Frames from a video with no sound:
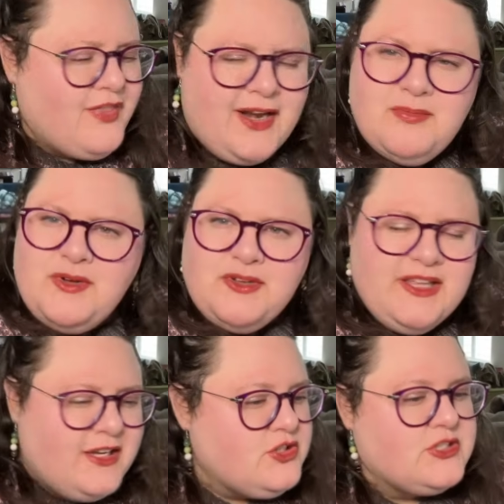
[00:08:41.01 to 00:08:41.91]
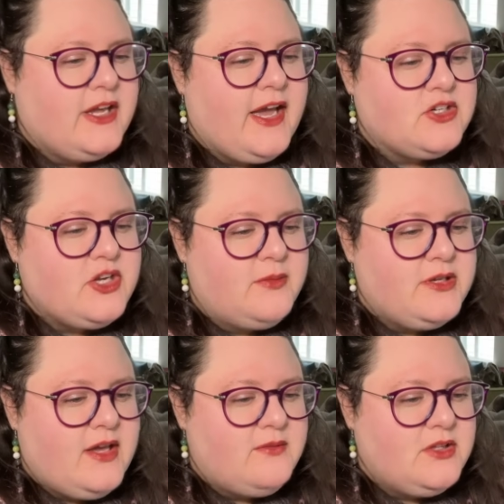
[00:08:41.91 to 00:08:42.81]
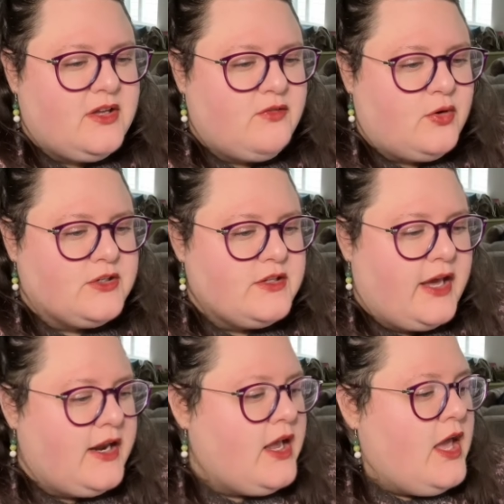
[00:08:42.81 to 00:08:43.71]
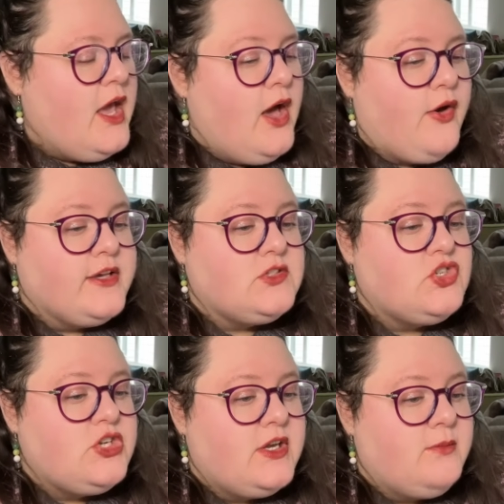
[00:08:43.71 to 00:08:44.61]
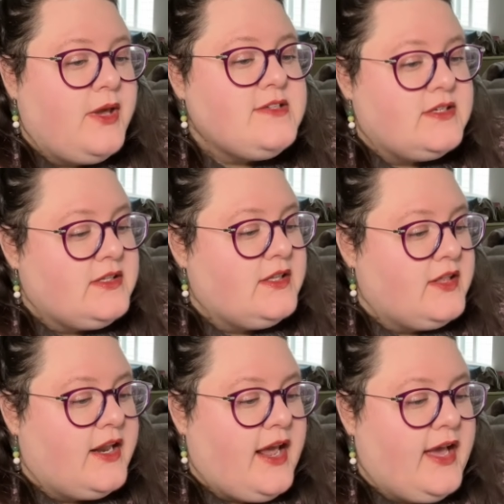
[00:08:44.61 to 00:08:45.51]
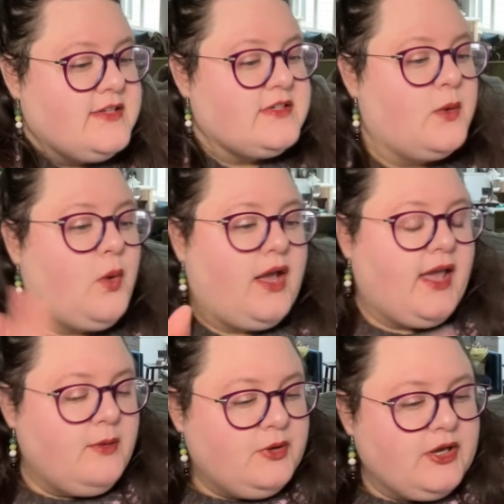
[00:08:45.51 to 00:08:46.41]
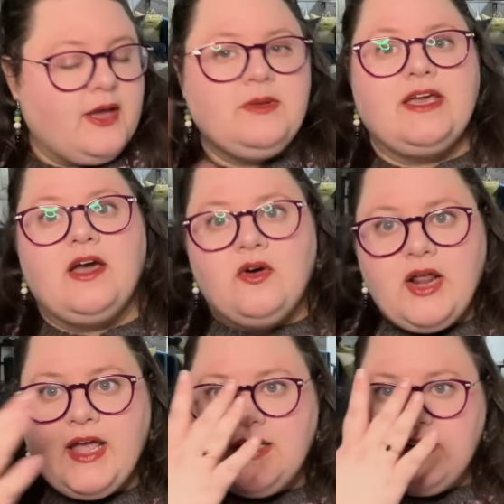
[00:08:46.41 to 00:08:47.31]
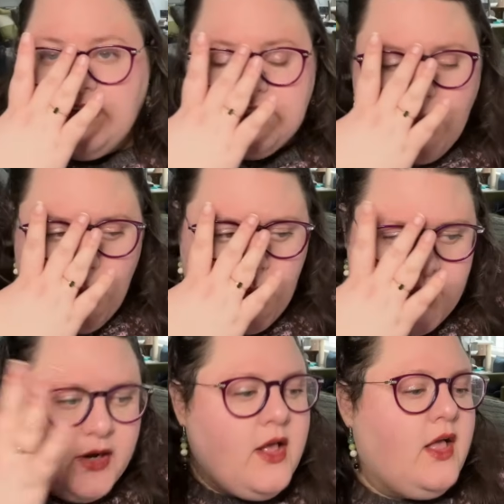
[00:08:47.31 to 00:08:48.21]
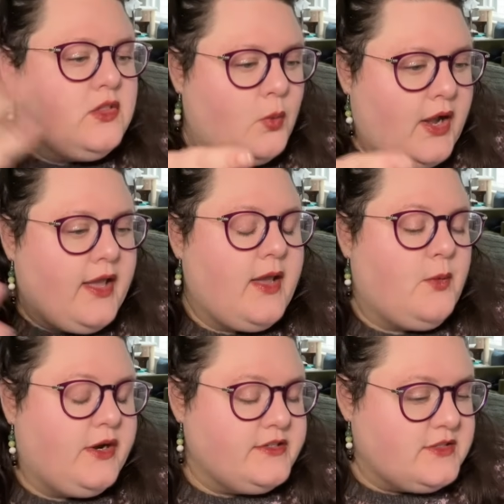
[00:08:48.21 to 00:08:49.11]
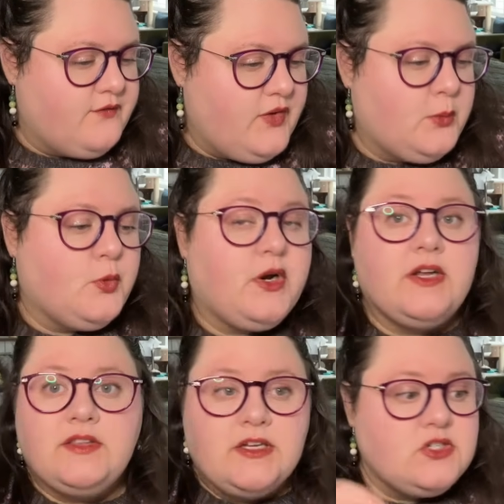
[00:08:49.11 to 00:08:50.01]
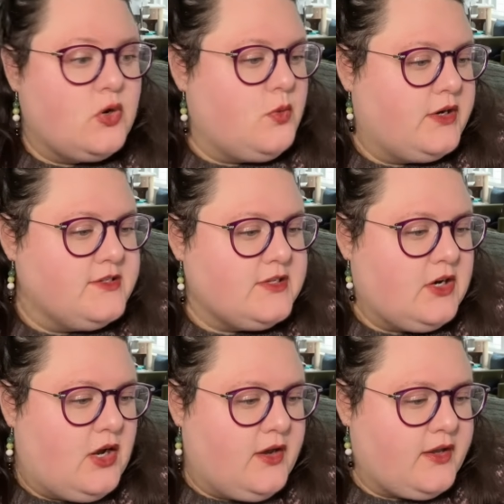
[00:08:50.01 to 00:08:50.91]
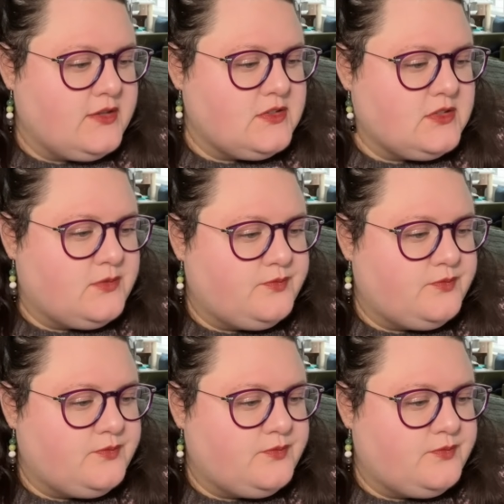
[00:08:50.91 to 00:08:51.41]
That would be really interesting, actually. I mean, I'm looking forward to that. Okay, so she basically then has a Y A book coming out and an adult one. The Y A one is in February, the adult one is in August.